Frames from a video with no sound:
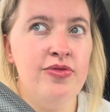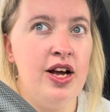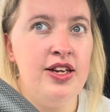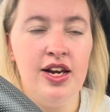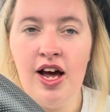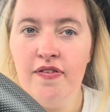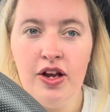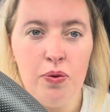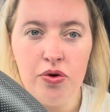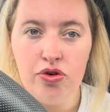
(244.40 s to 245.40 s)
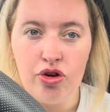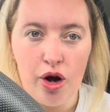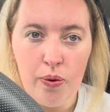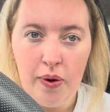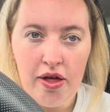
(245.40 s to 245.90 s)
I didn't have anyone to
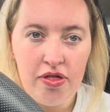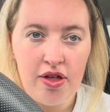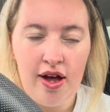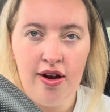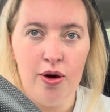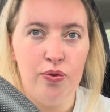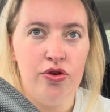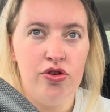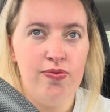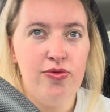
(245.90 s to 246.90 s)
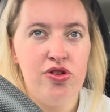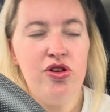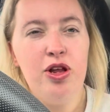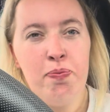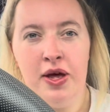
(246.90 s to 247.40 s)
go with, and I was
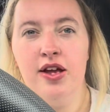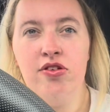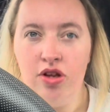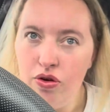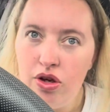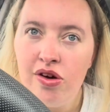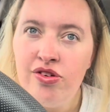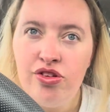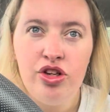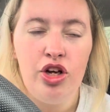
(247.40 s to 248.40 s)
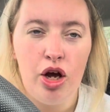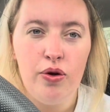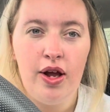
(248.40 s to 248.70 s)
still a bit too young to go.